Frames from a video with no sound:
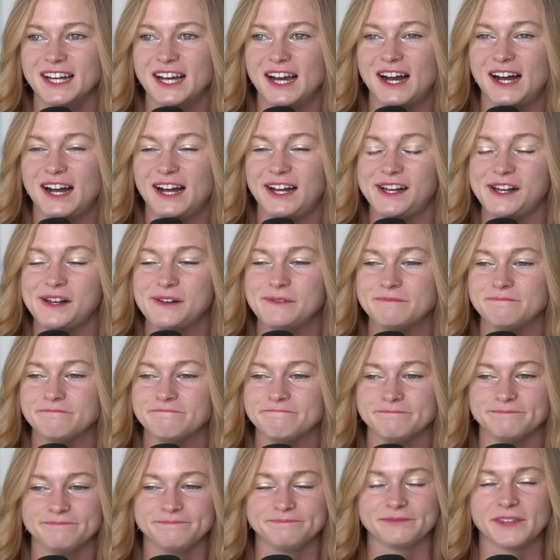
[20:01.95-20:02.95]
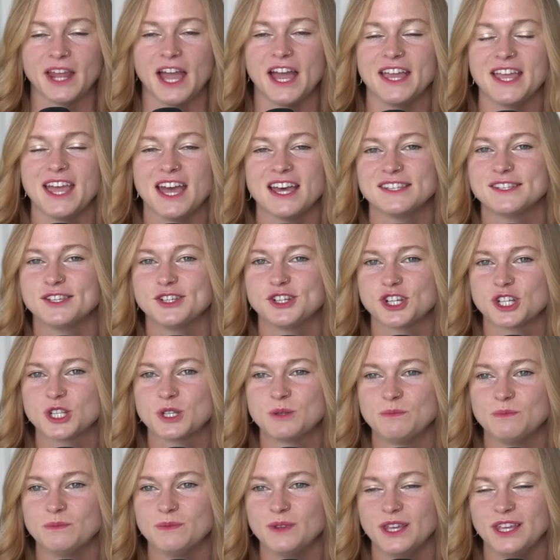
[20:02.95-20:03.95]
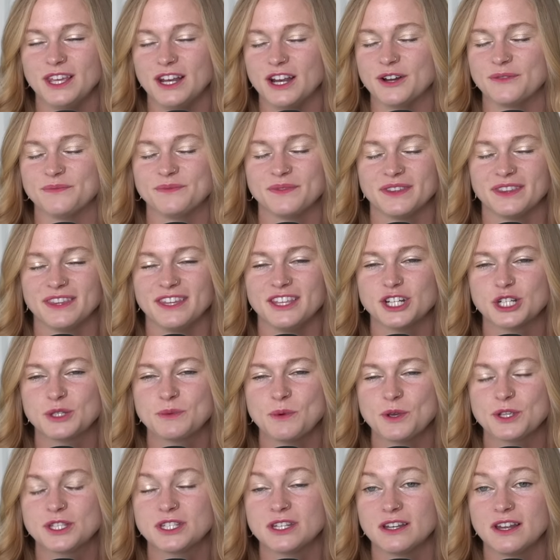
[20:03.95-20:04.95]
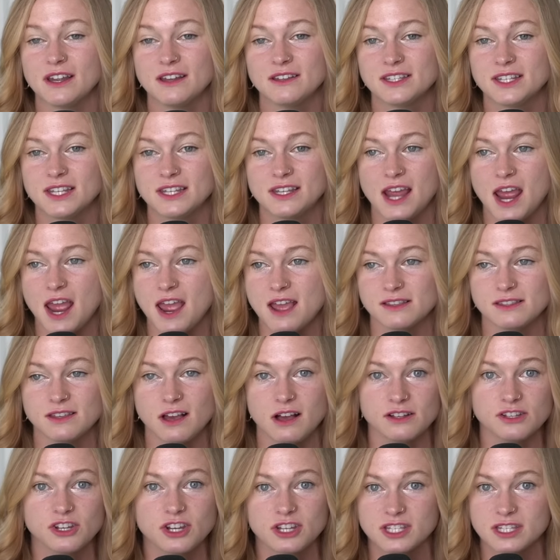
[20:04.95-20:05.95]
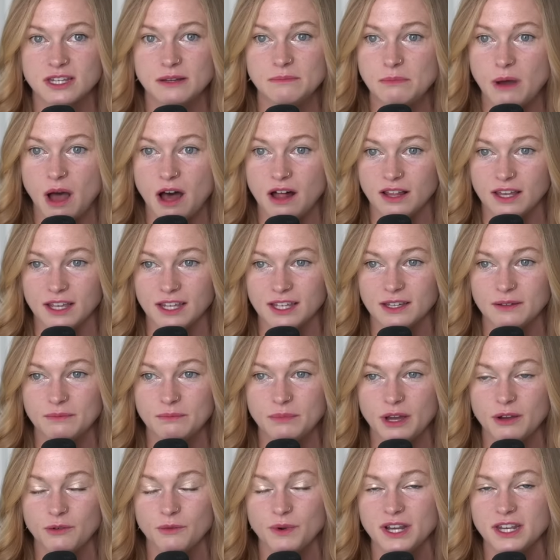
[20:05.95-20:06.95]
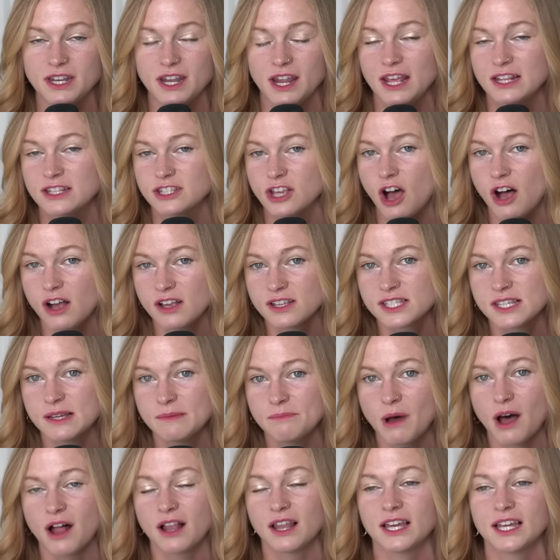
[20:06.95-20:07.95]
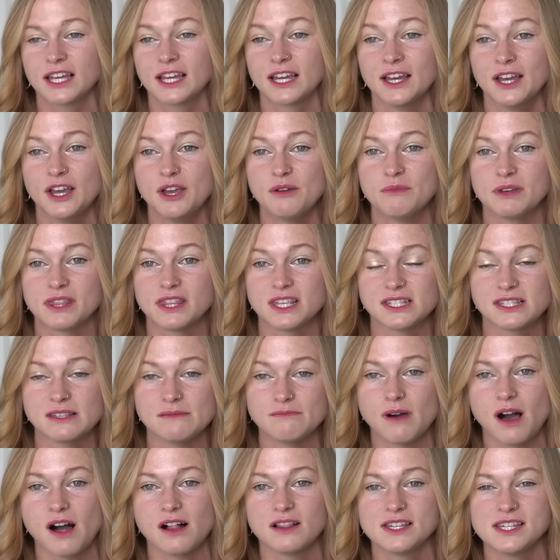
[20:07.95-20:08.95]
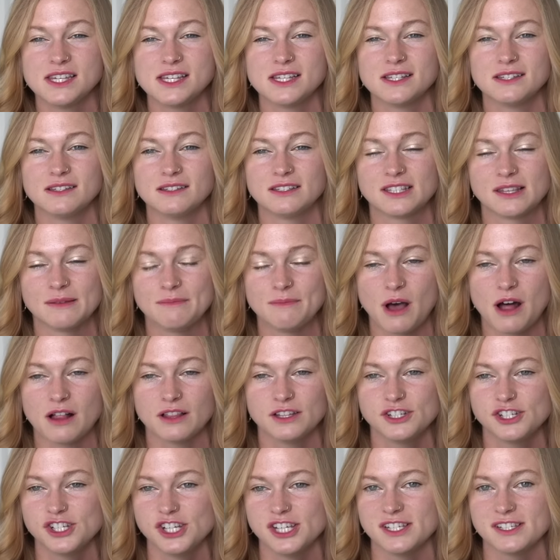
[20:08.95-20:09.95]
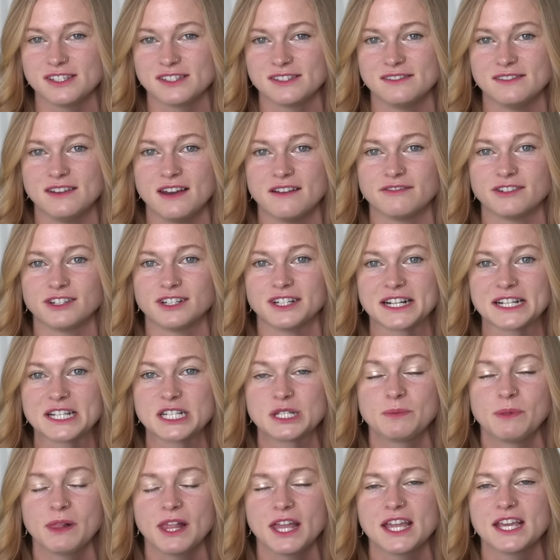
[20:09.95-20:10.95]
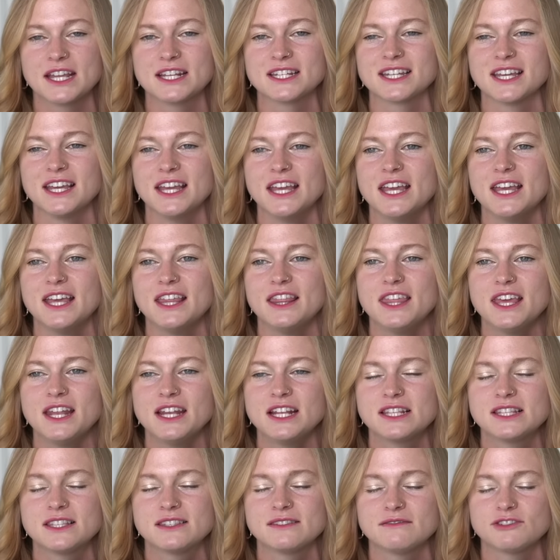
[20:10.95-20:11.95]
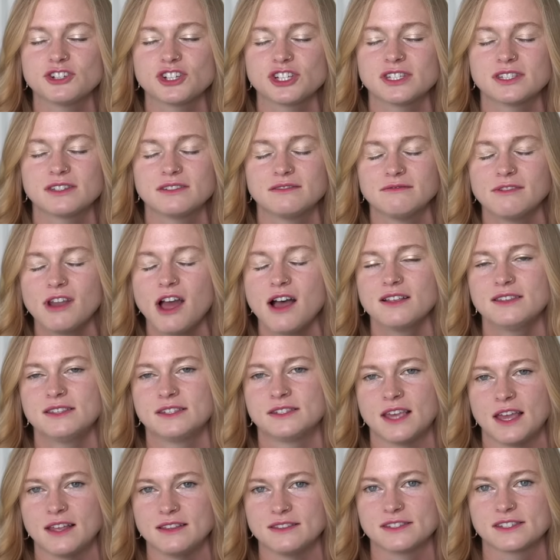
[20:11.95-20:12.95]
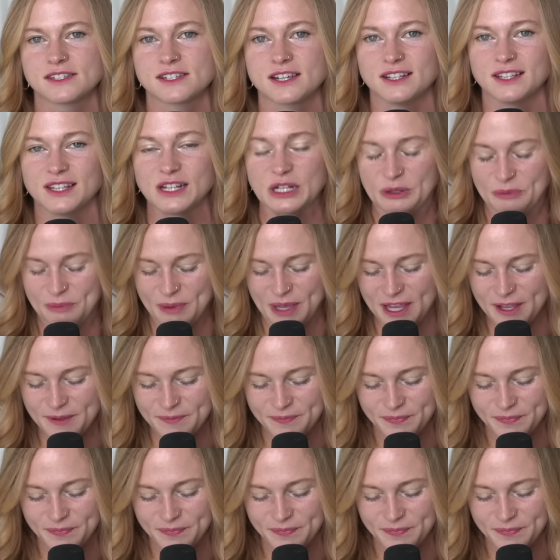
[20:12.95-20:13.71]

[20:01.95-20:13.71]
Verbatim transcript: Um, I guess it just, you know, you're supposed to say it's all just symbolic, but when it's all symbolic, but the symboli- symbology is never explained, then it's just nonsense a little bit.